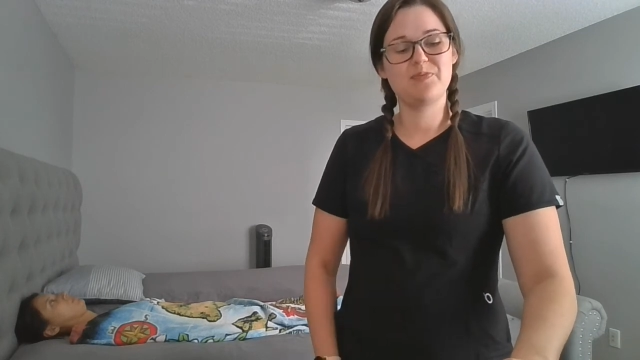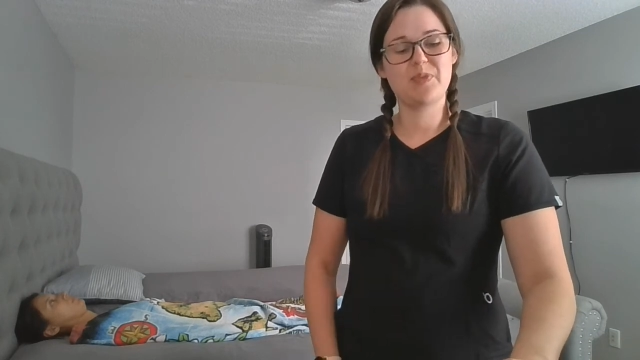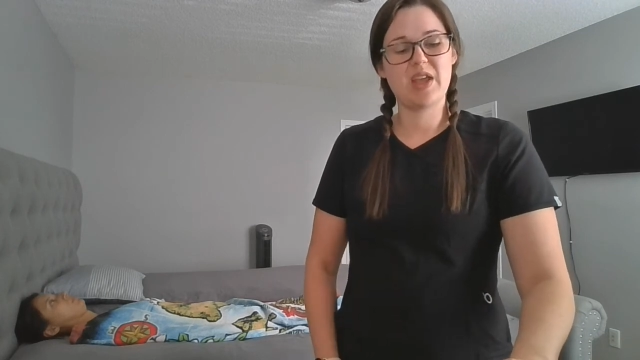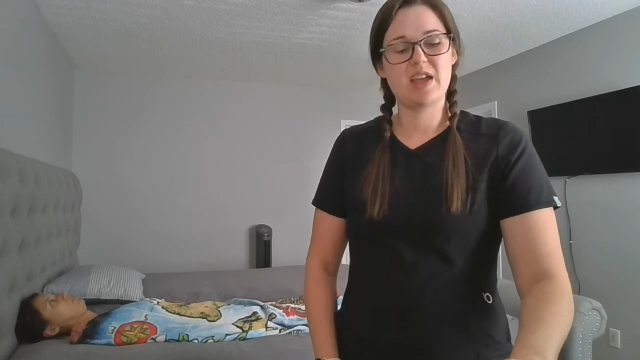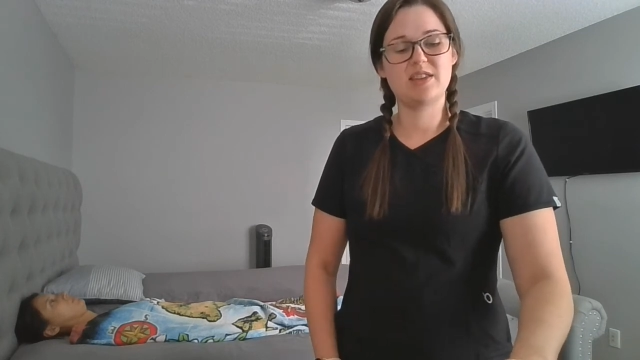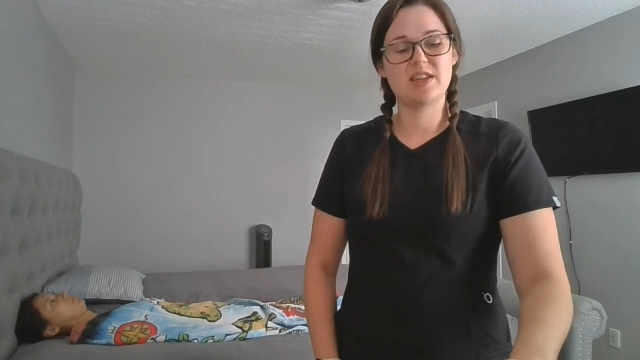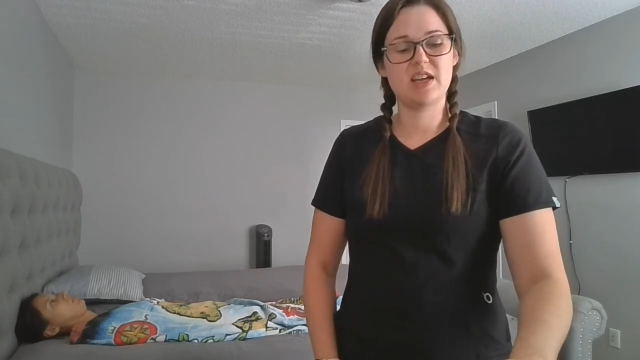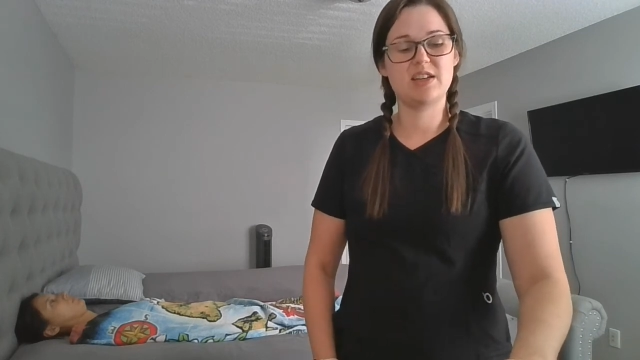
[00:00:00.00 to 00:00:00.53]

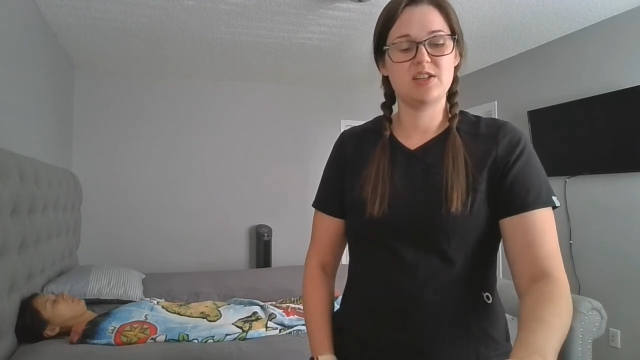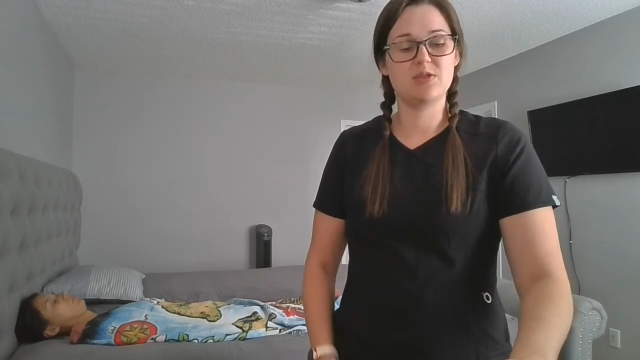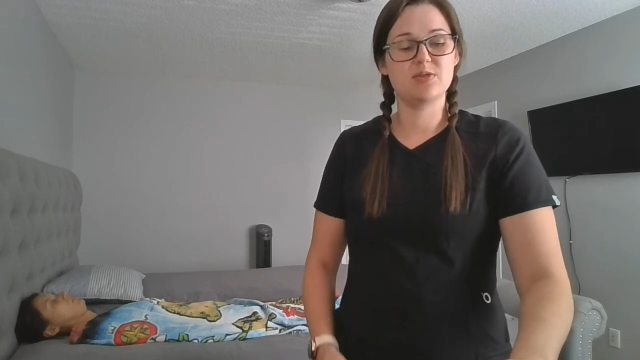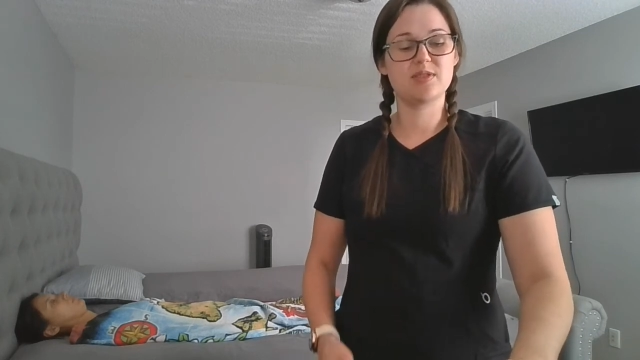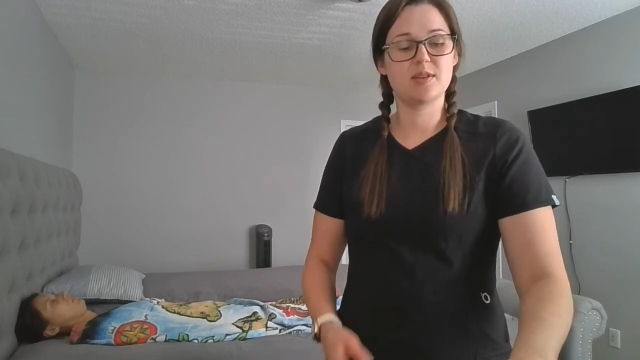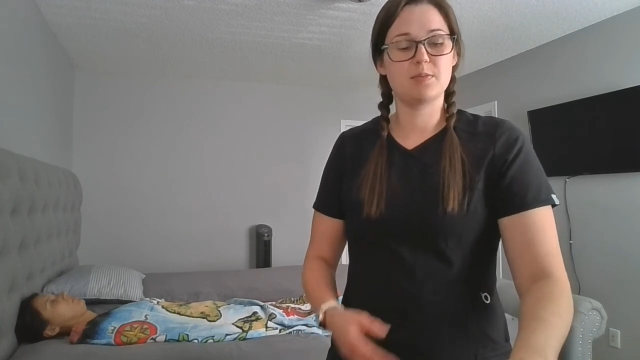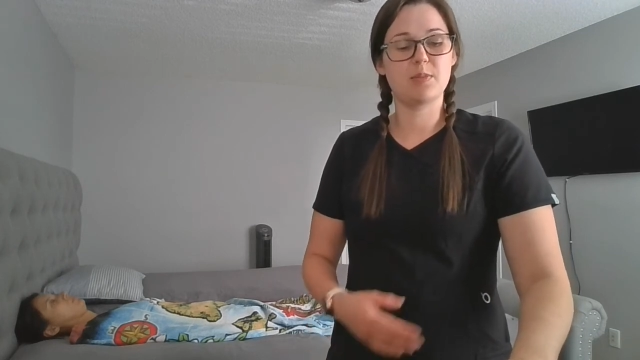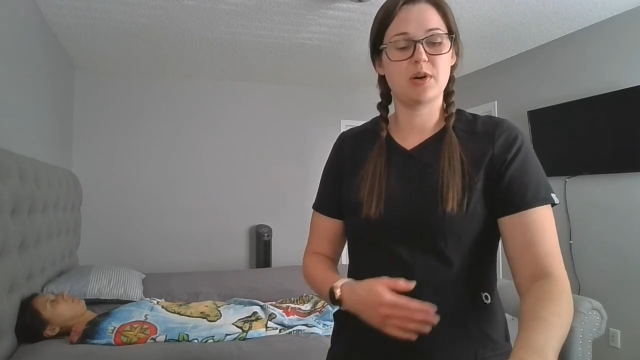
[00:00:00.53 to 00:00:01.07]
and then use
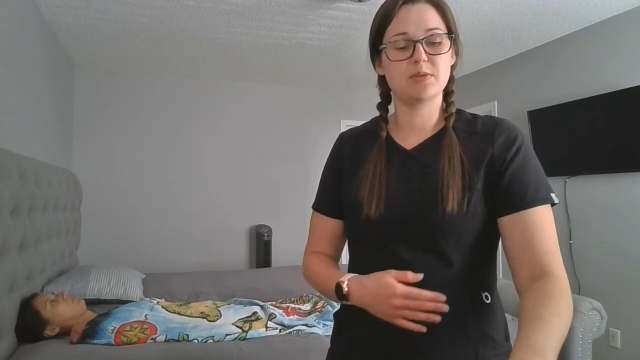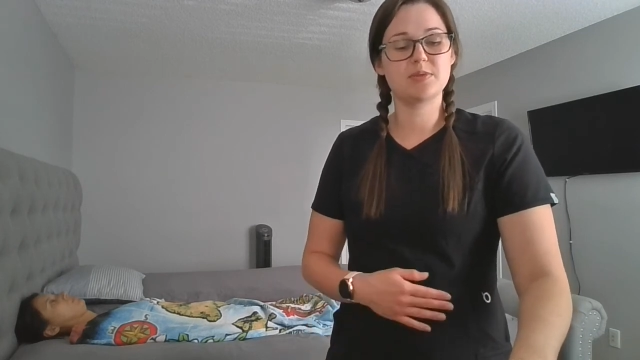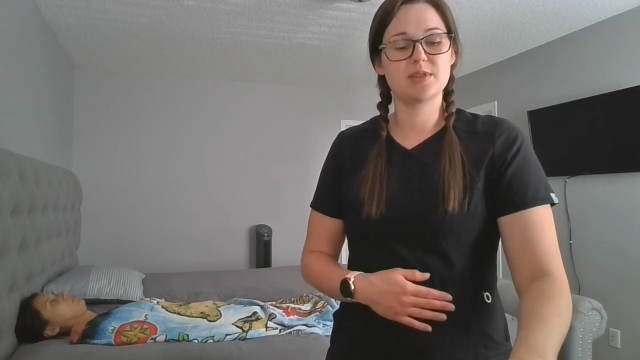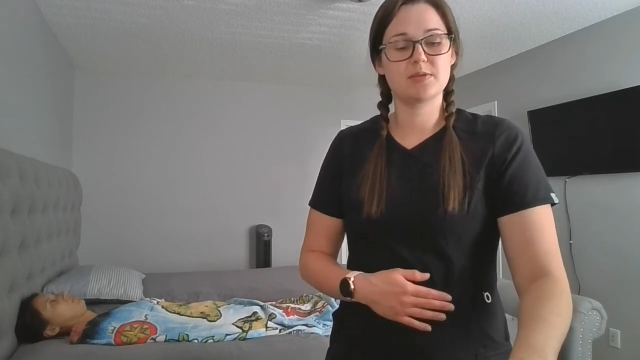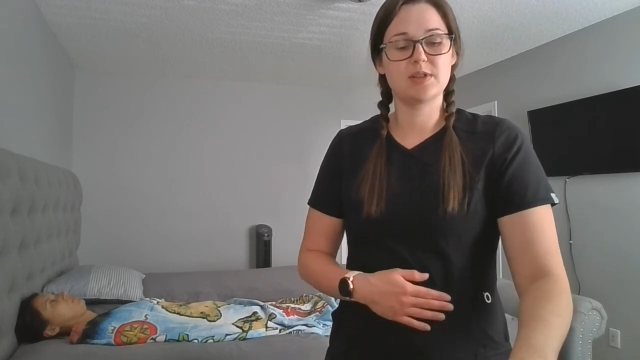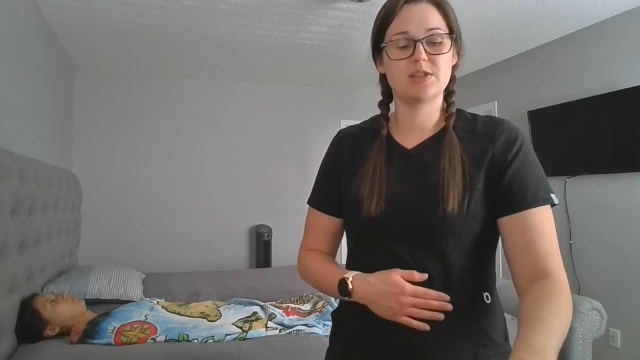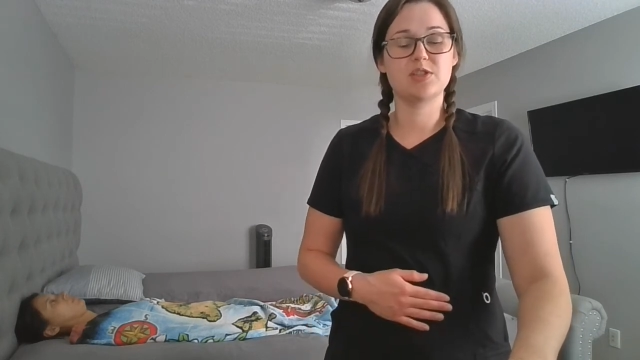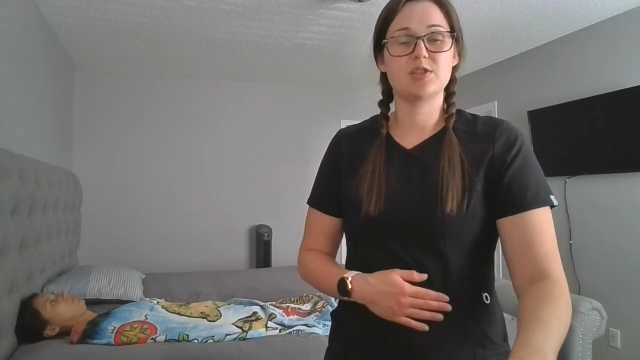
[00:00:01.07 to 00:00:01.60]
a bulb
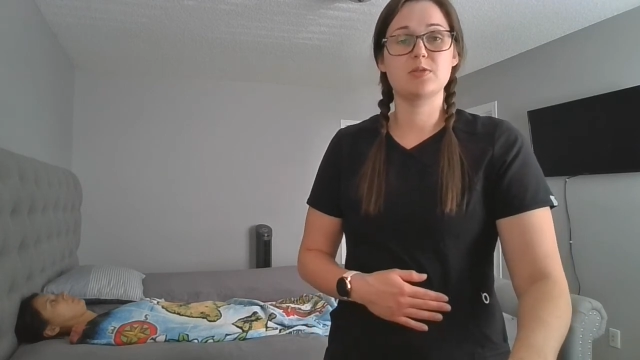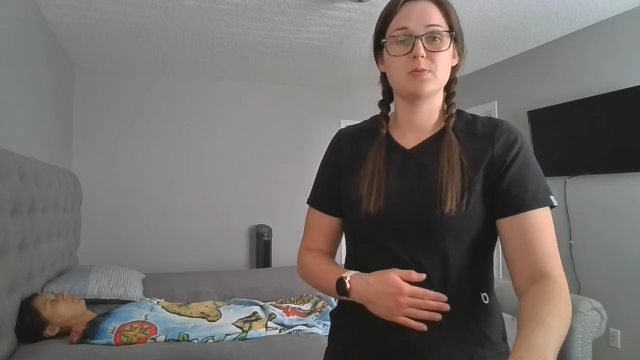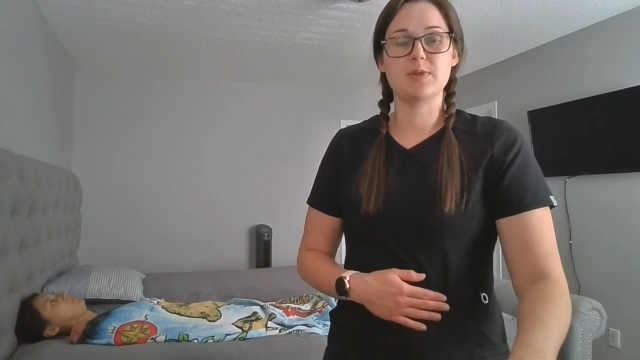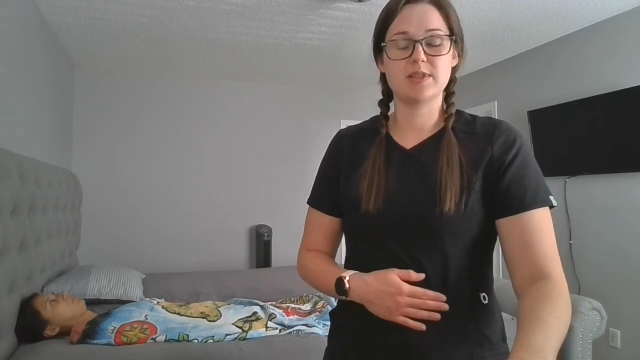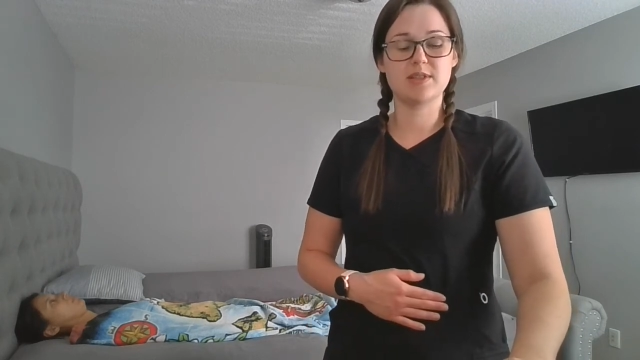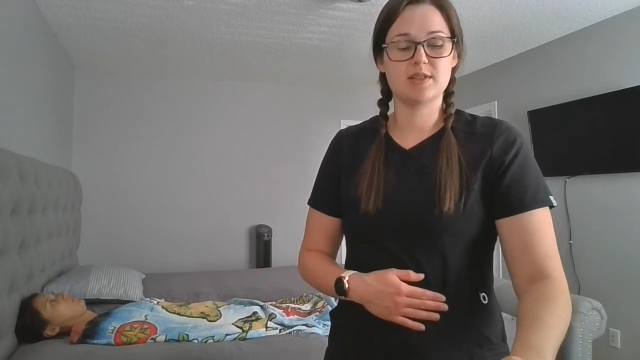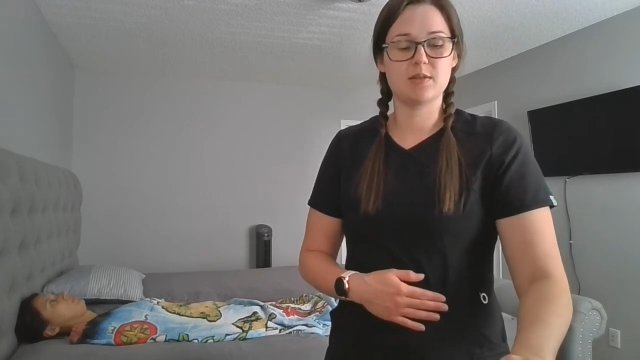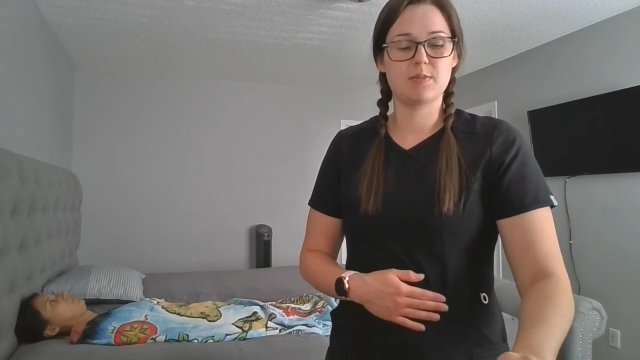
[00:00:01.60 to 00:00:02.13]
syringe to
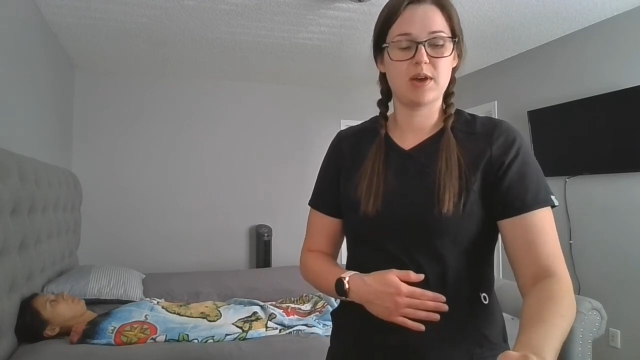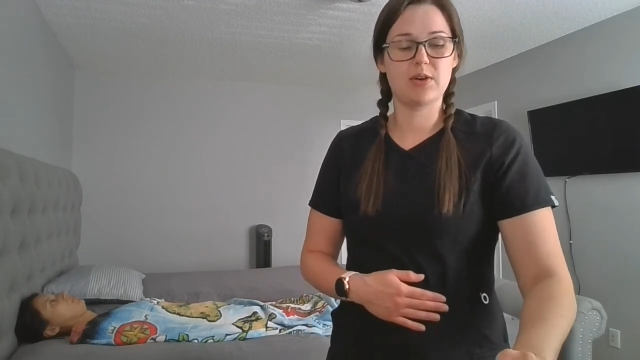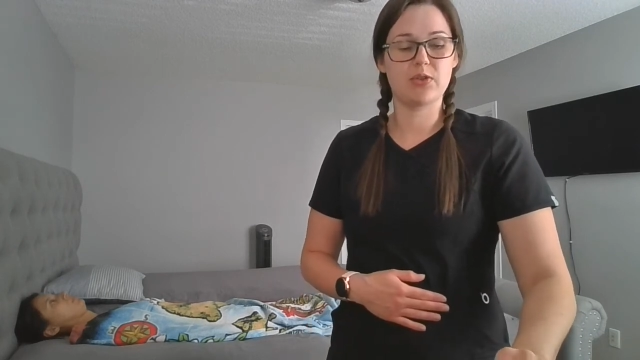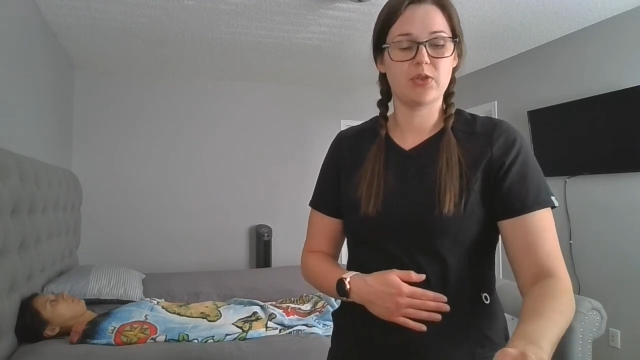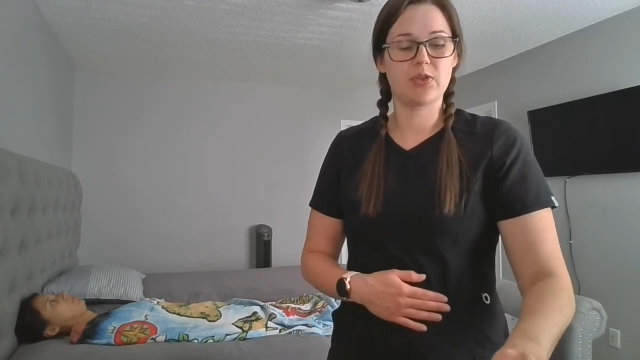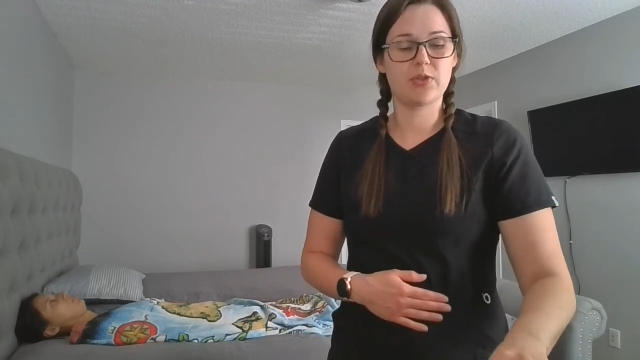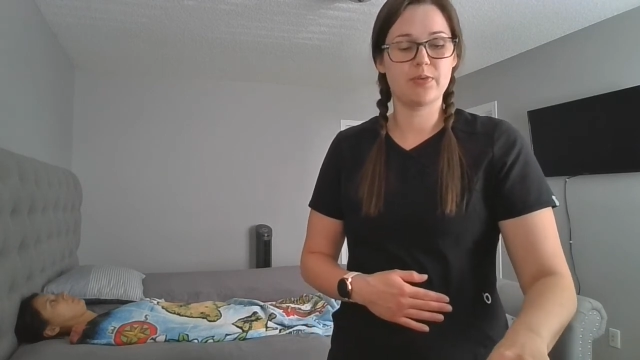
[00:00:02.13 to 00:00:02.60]
rinse the mouth.